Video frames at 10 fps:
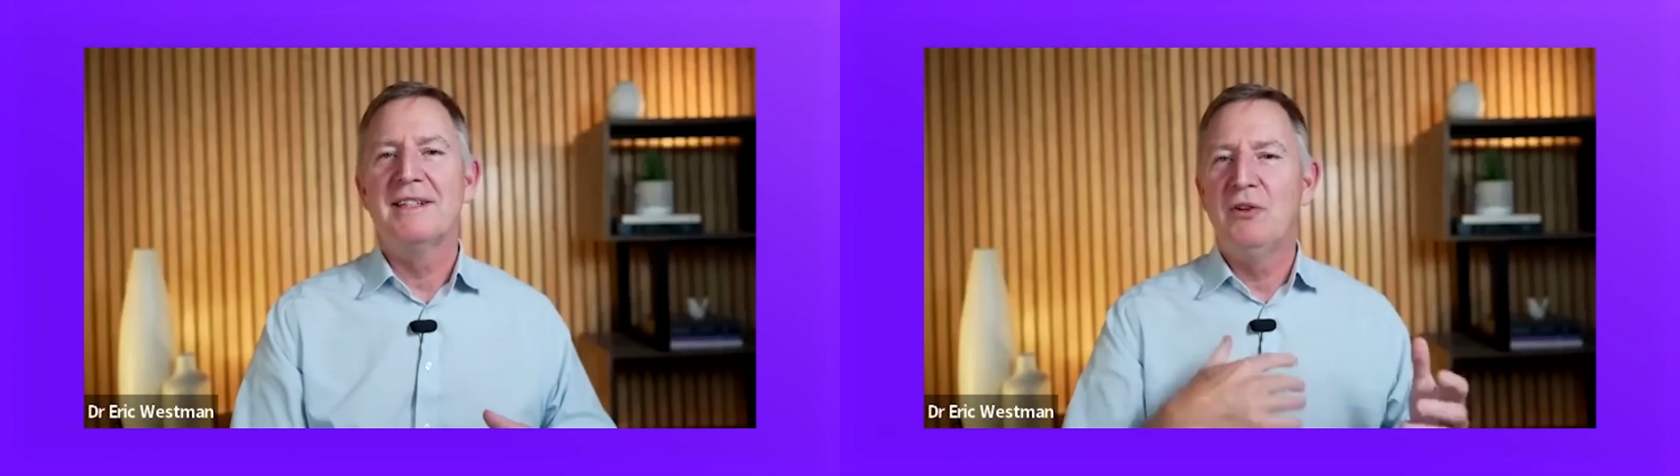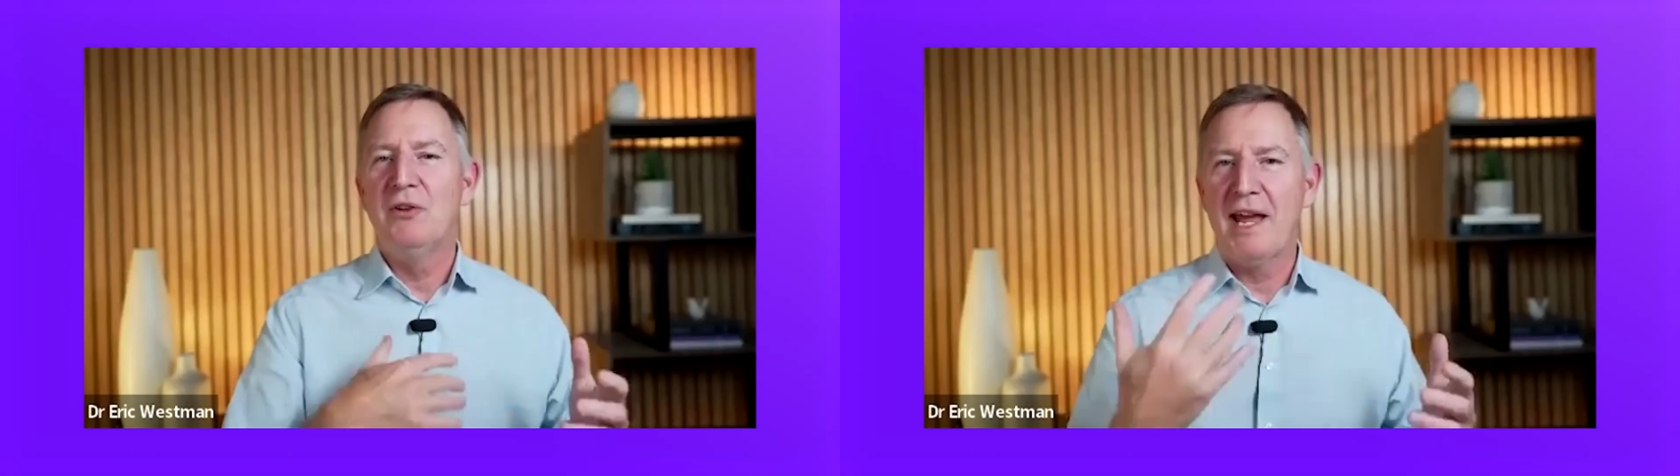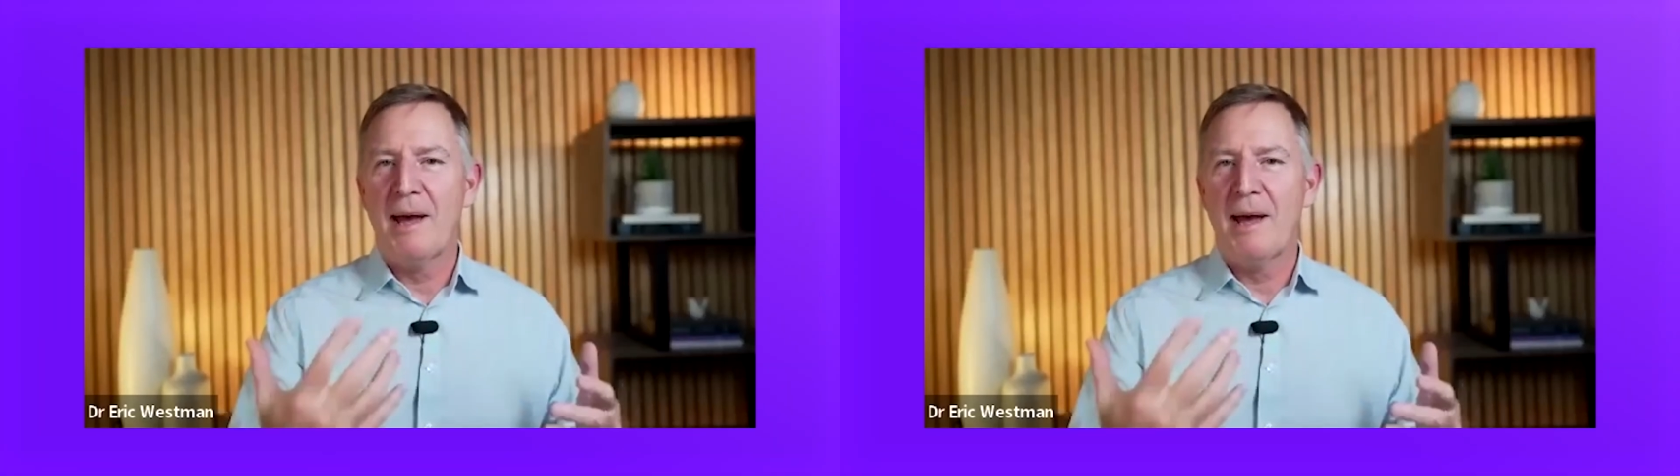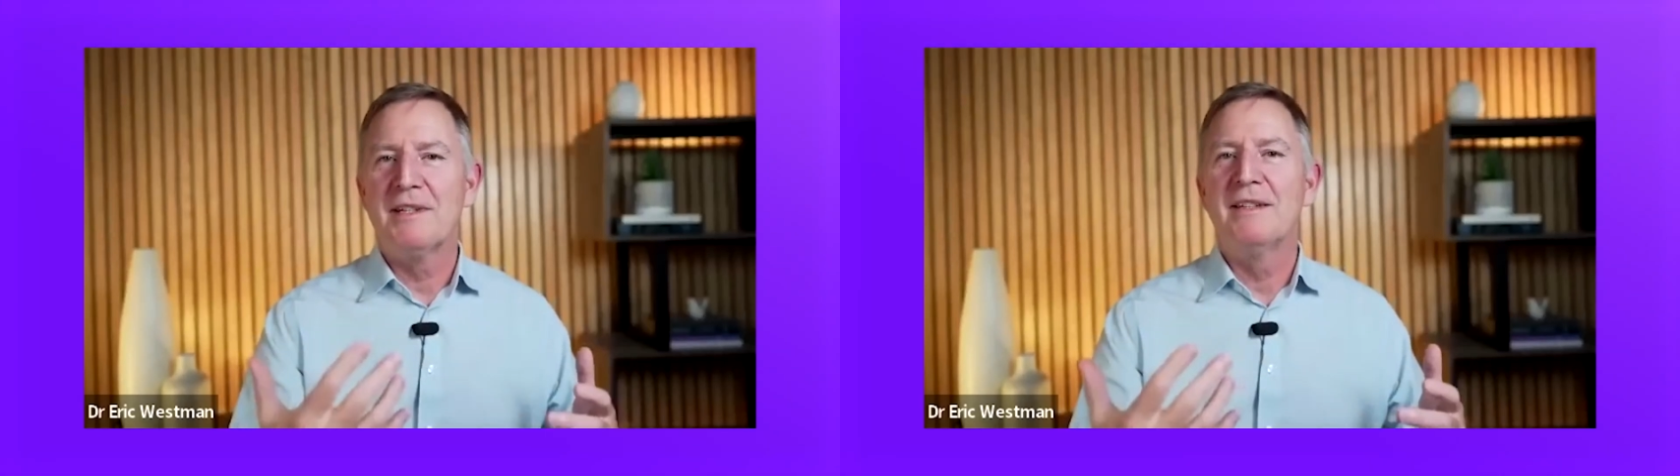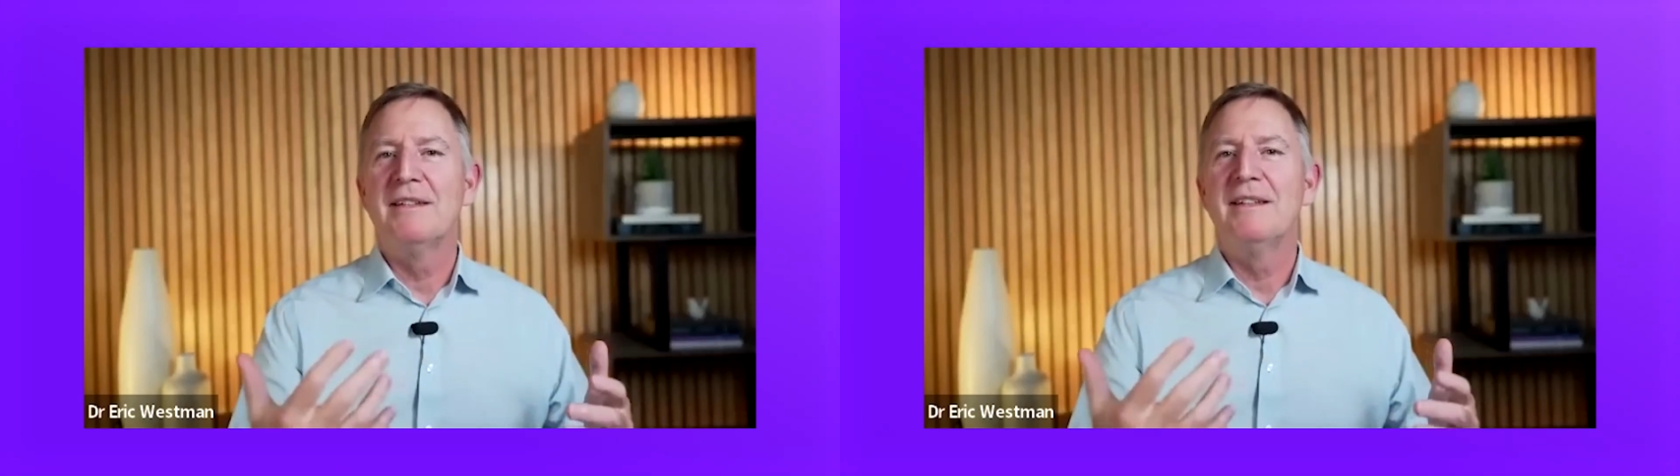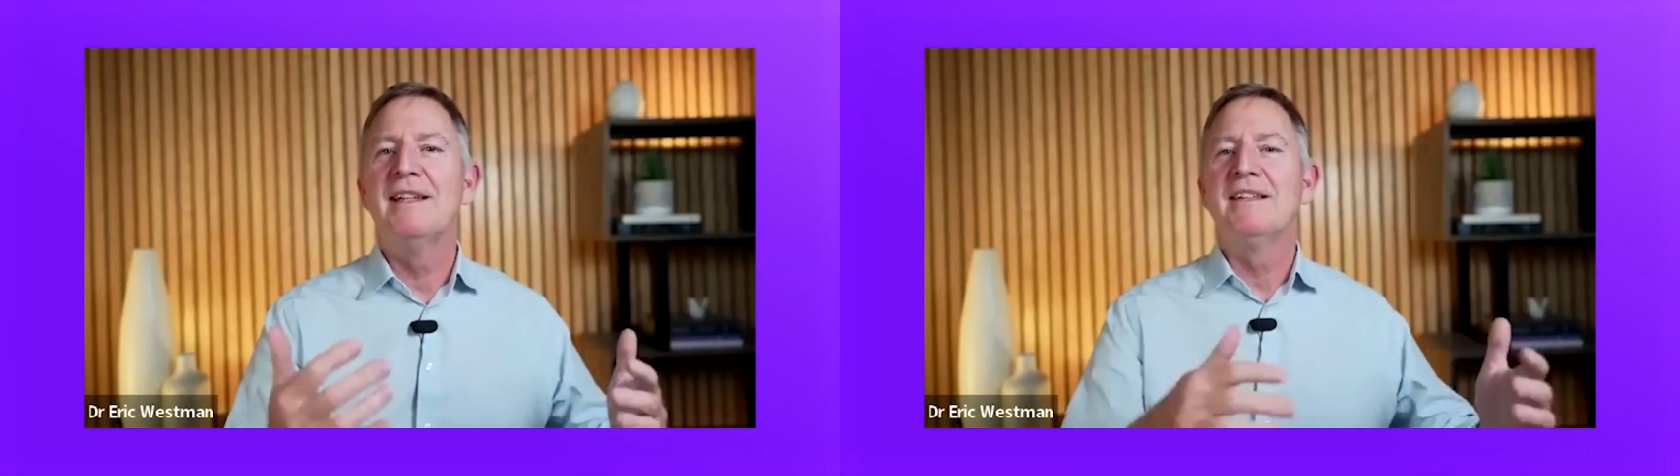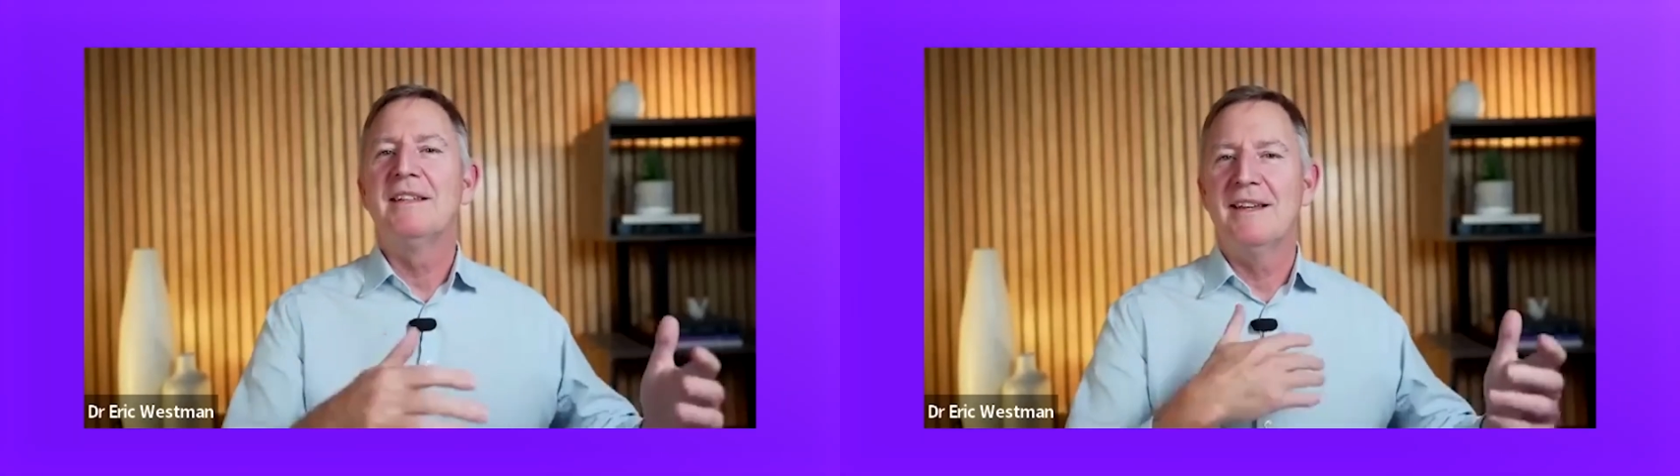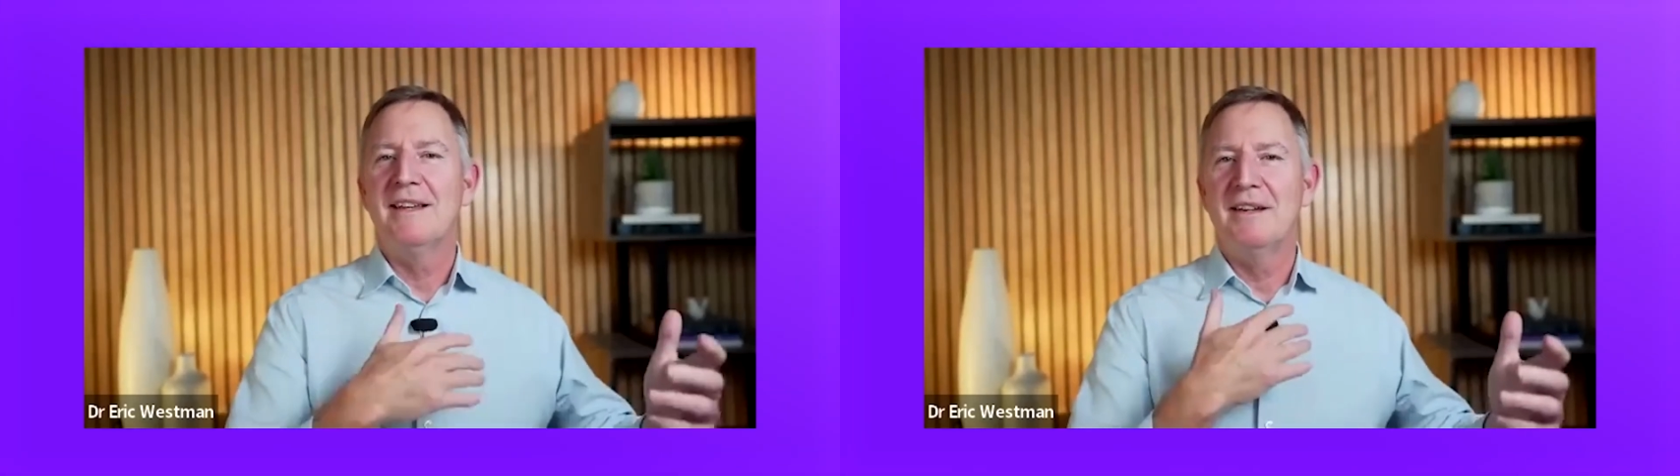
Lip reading: keto adapted into